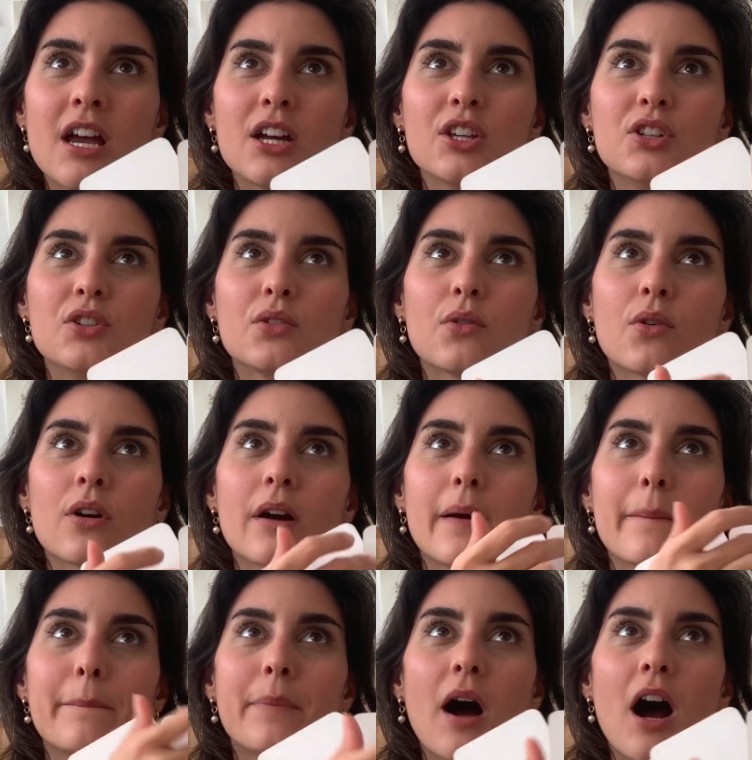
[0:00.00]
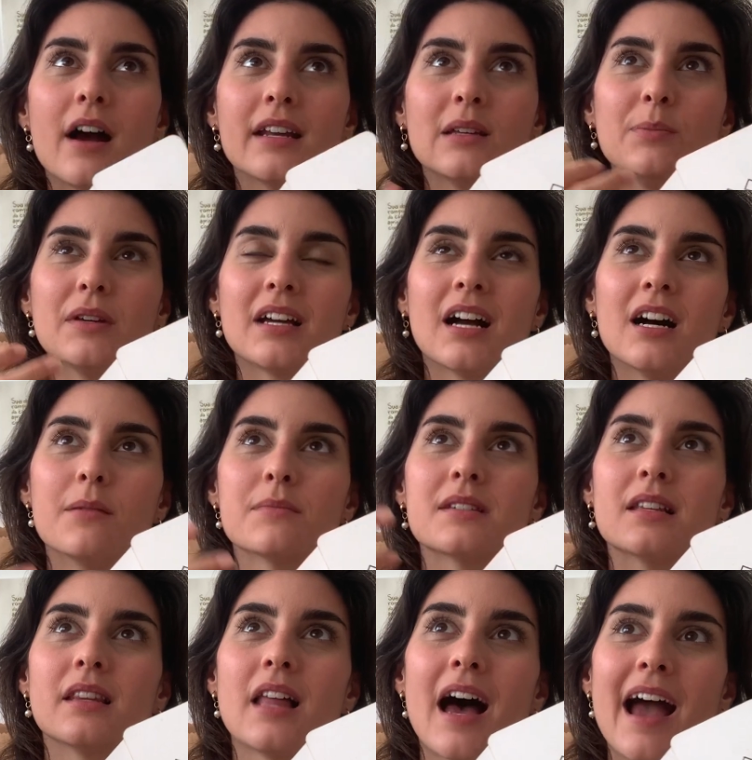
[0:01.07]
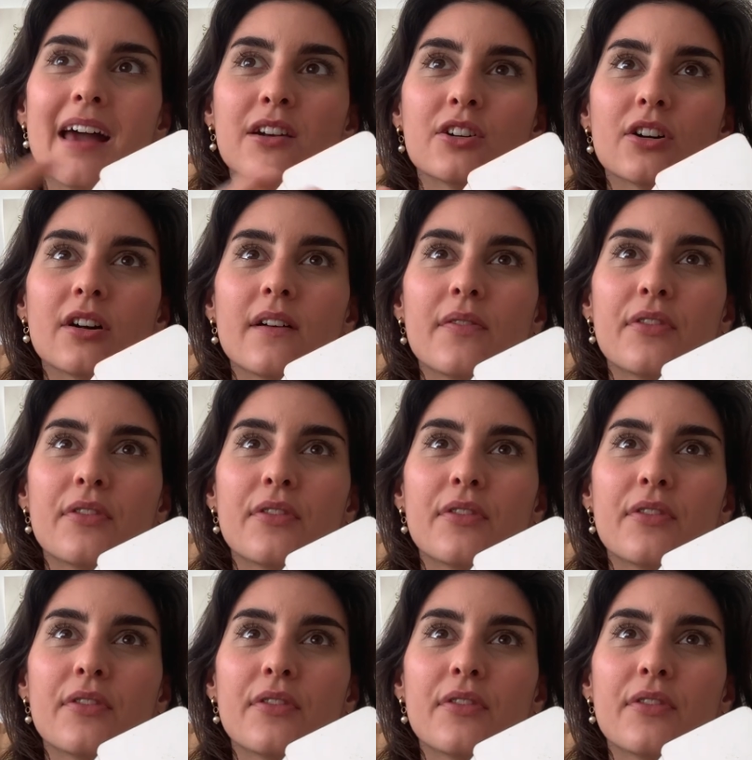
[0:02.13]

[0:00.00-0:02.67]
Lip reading: your body becomes lighter,